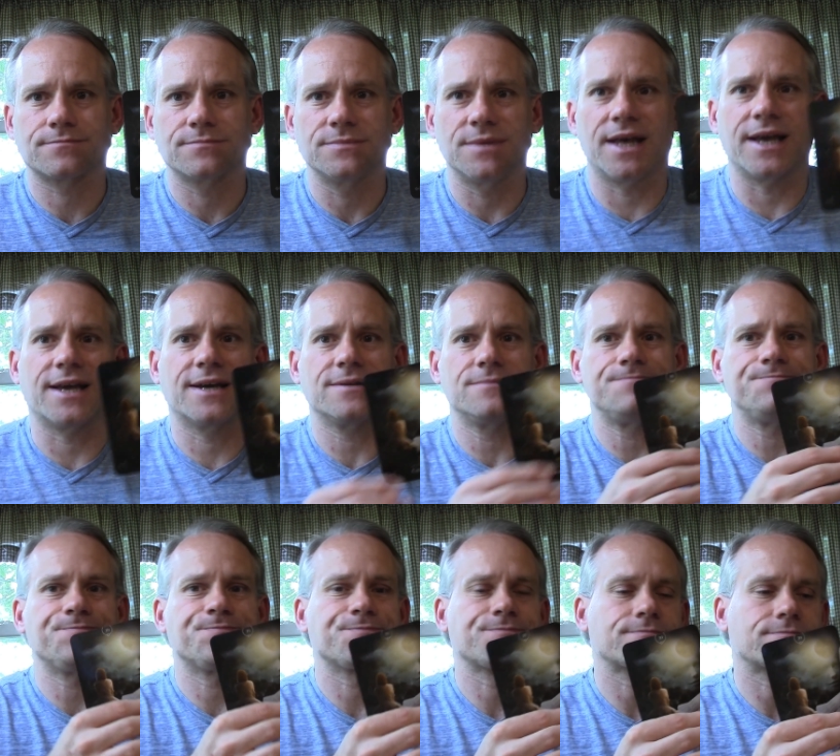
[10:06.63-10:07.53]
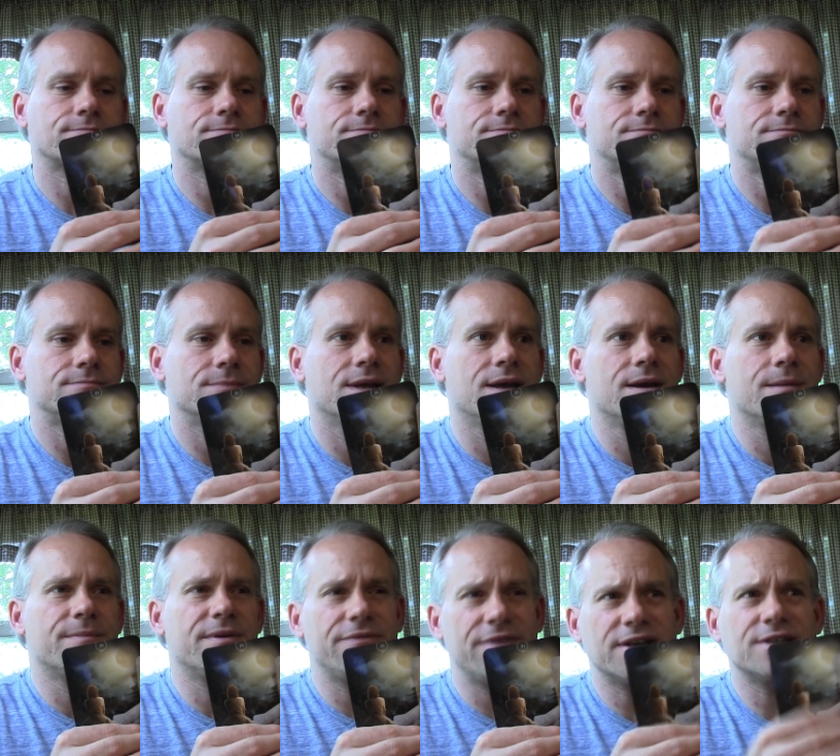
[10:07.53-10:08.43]
Like
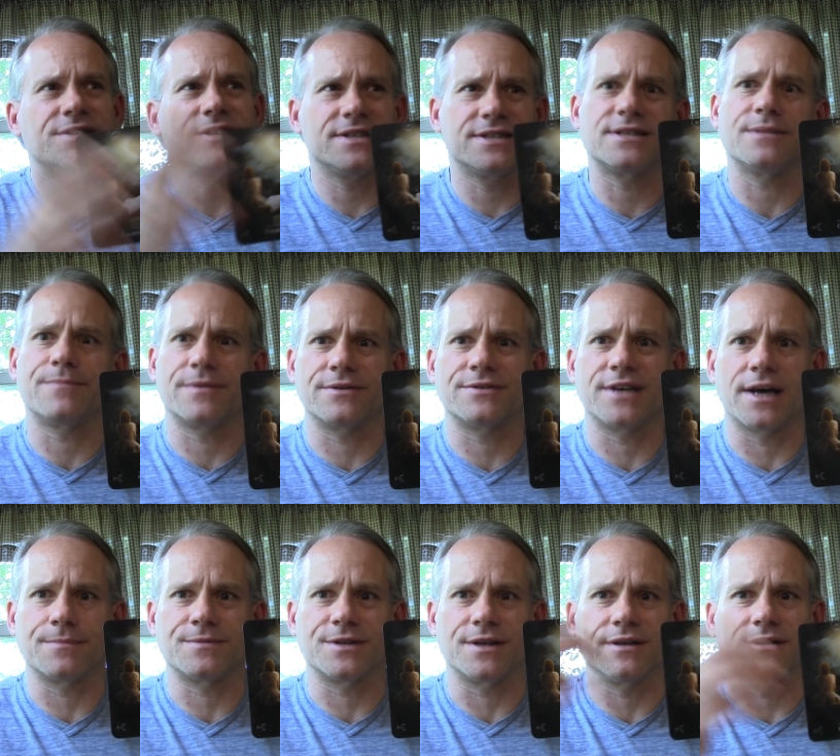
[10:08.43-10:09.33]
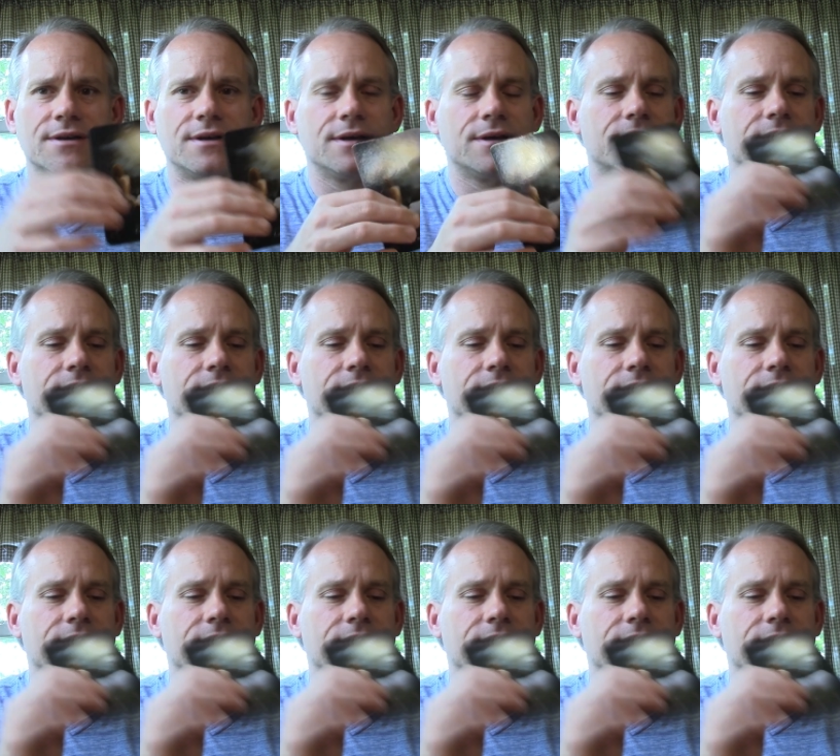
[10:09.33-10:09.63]
perfection is a perception.